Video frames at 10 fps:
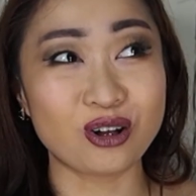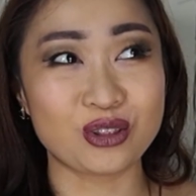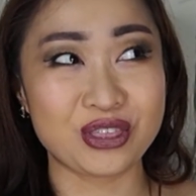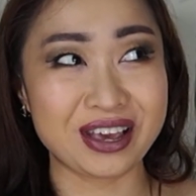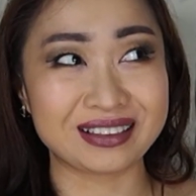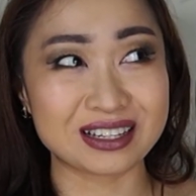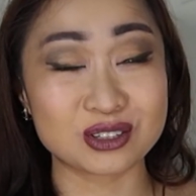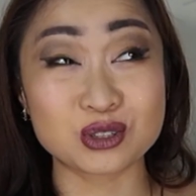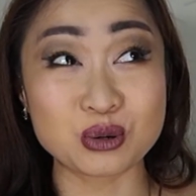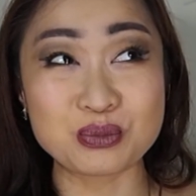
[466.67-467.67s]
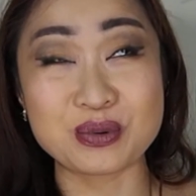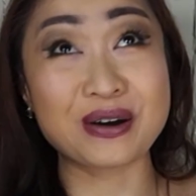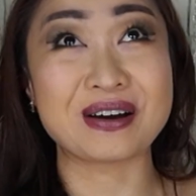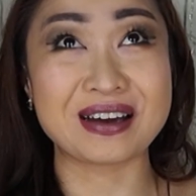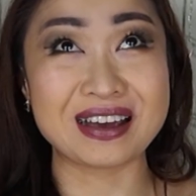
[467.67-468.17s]
think that
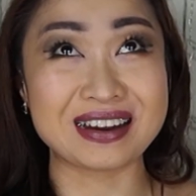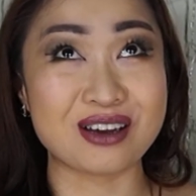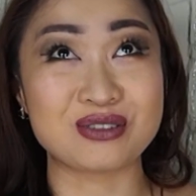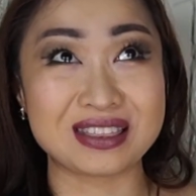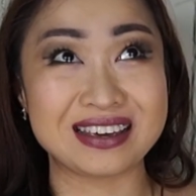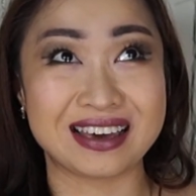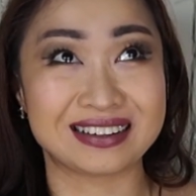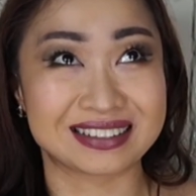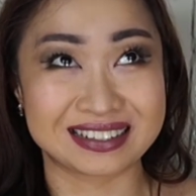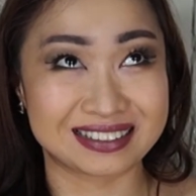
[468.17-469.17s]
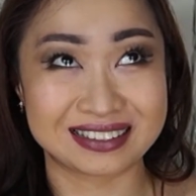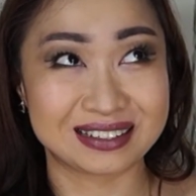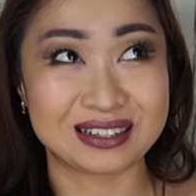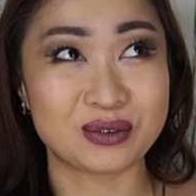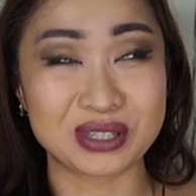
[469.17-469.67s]
Zumba and everything else is
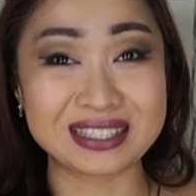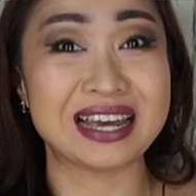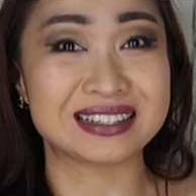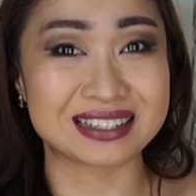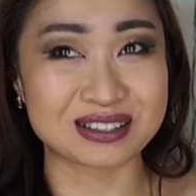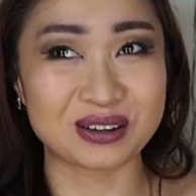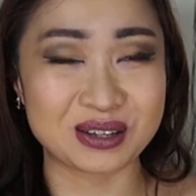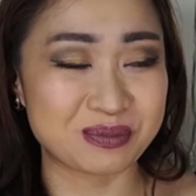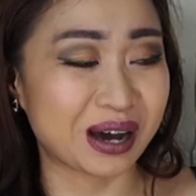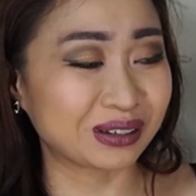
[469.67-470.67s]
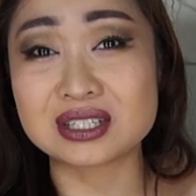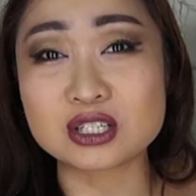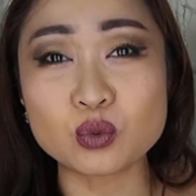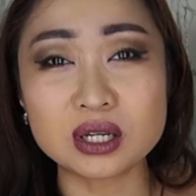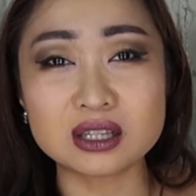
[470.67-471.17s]
what dance is all about.
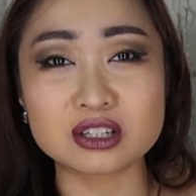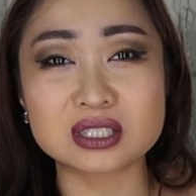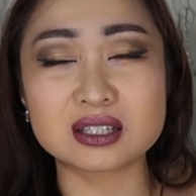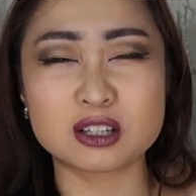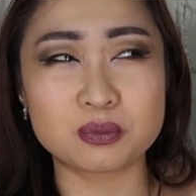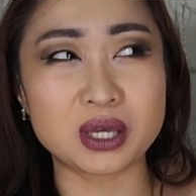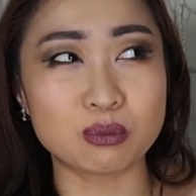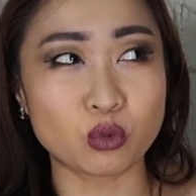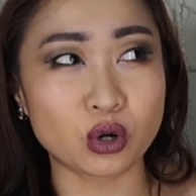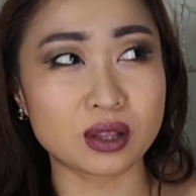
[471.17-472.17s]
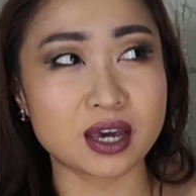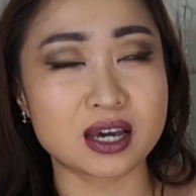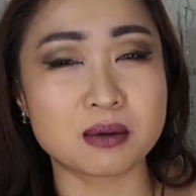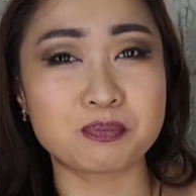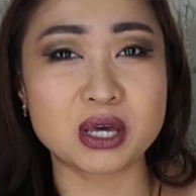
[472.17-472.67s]
This one looks a little bit more
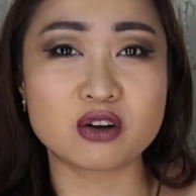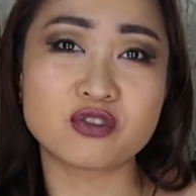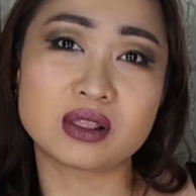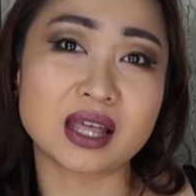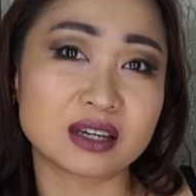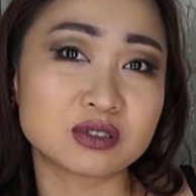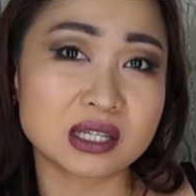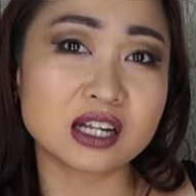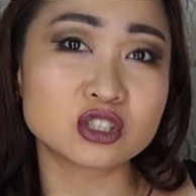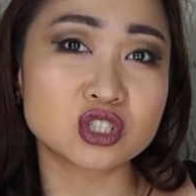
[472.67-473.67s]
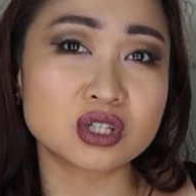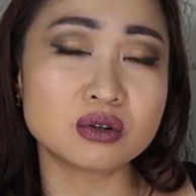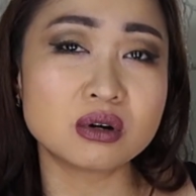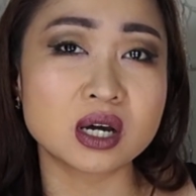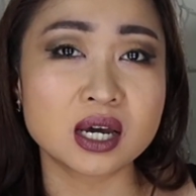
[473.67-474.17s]
like a bit of a lifestyle
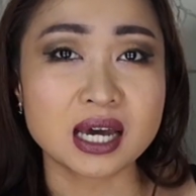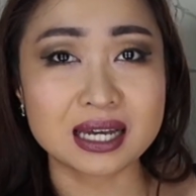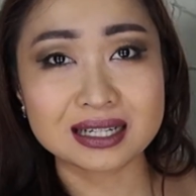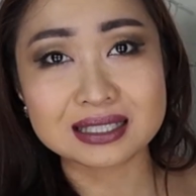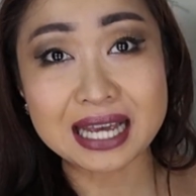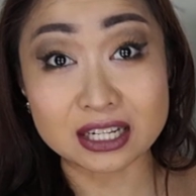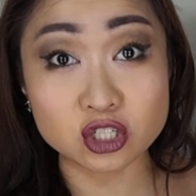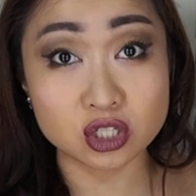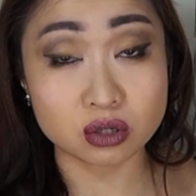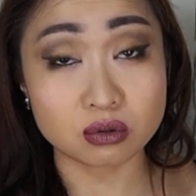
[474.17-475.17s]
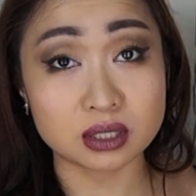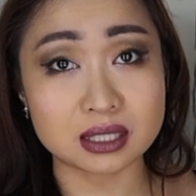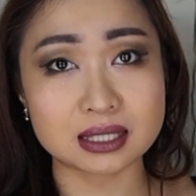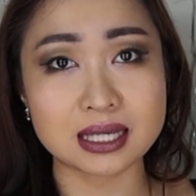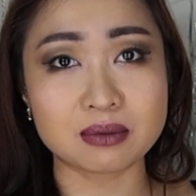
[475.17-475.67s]
shoe and a dance shoe at
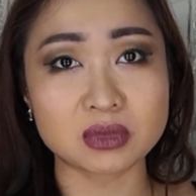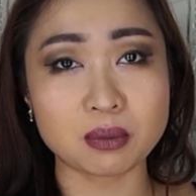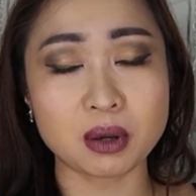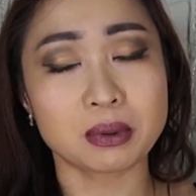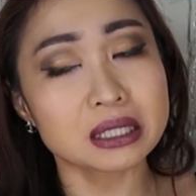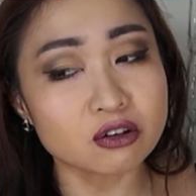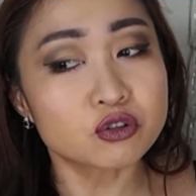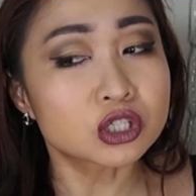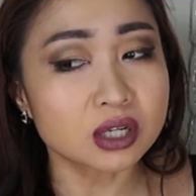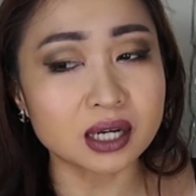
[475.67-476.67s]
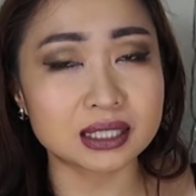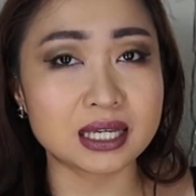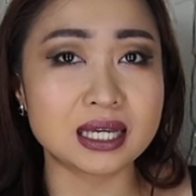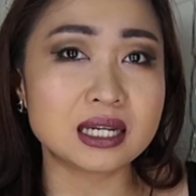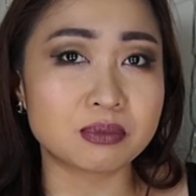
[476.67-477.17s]
the same time. I mean, if you're not
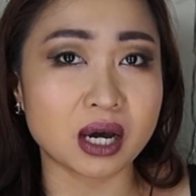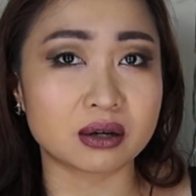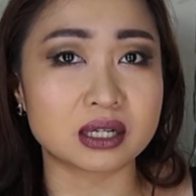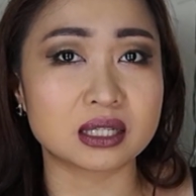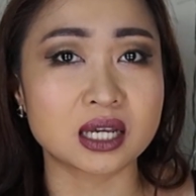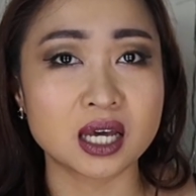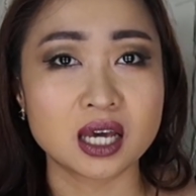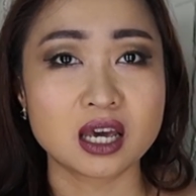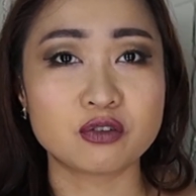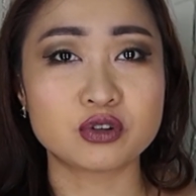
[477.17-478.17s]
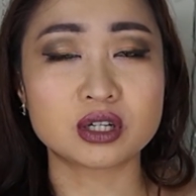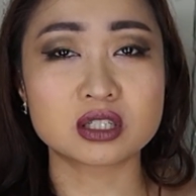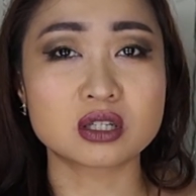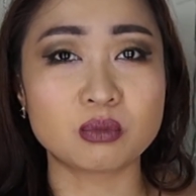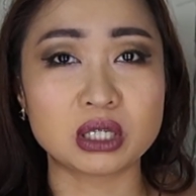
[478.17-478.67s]
keen about it, if you're not
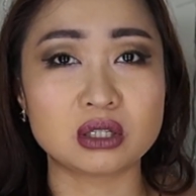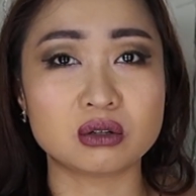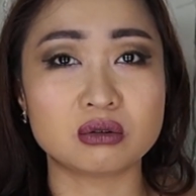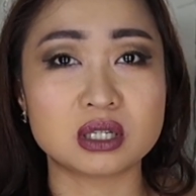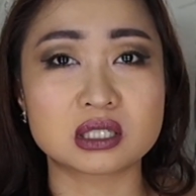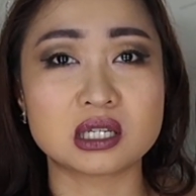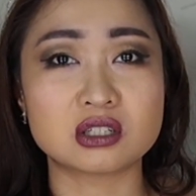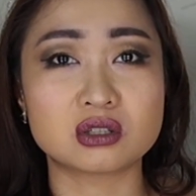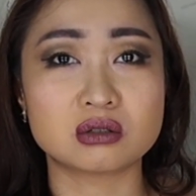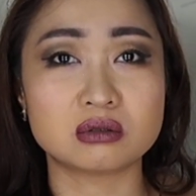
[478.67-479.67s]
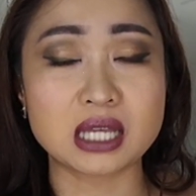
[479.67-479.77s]
someone who is into